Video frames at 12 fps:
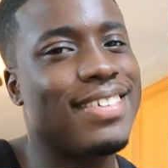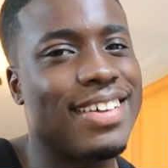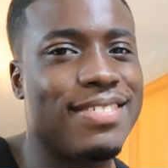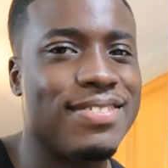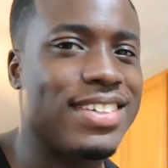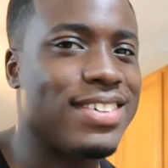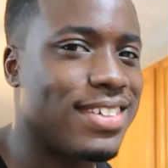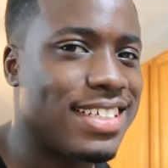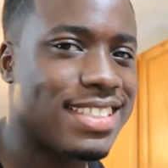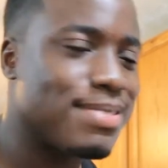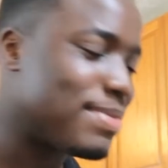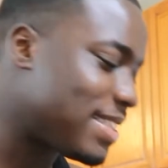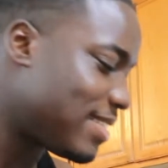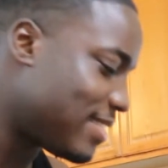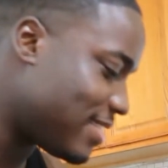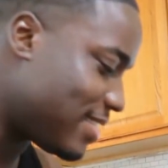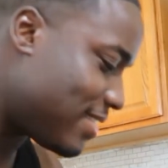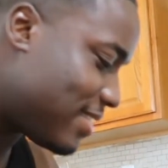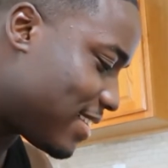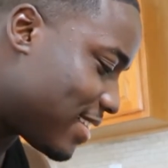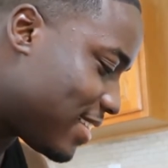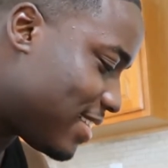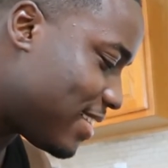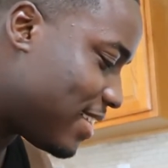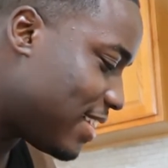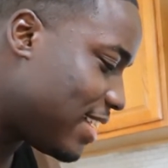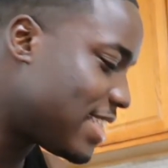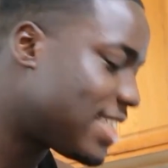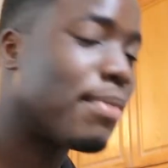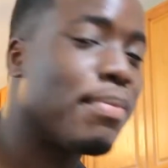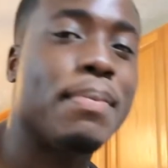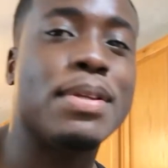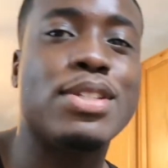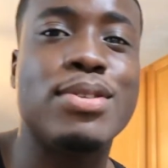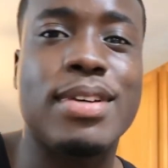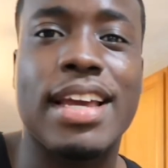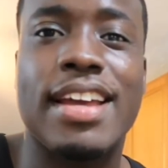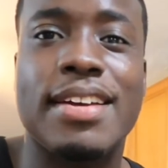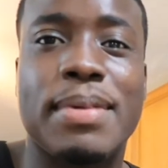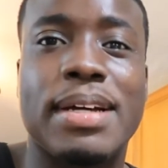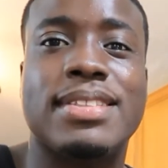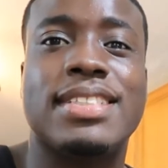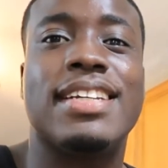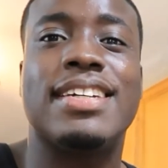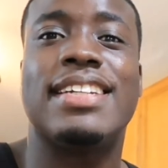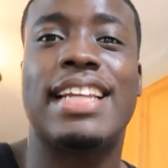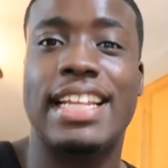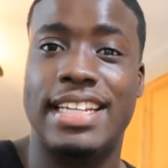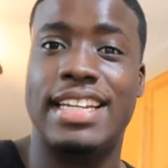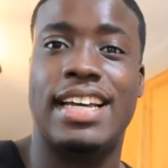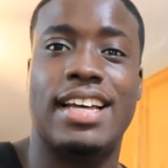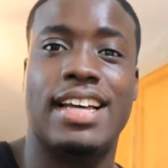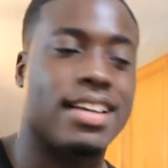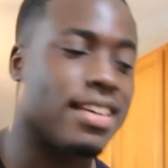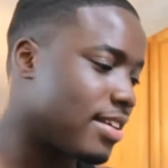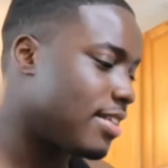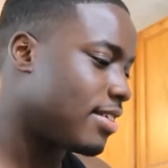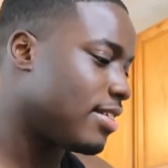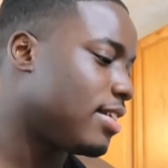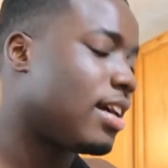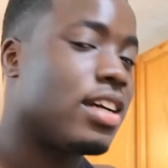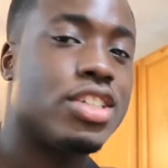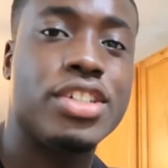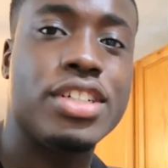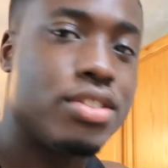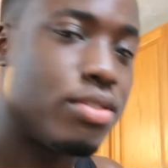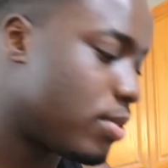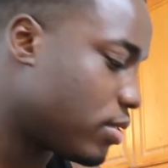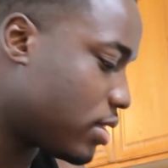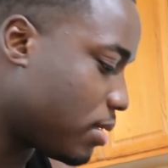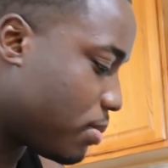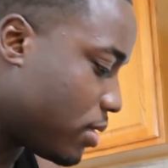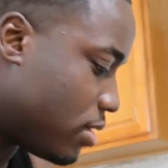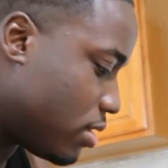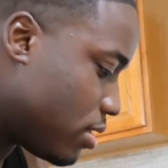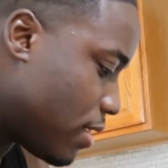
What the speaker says: I'll be on there sometime. Check me up in 2K, my center at 99. All right. I treat you, bro. Stop playing.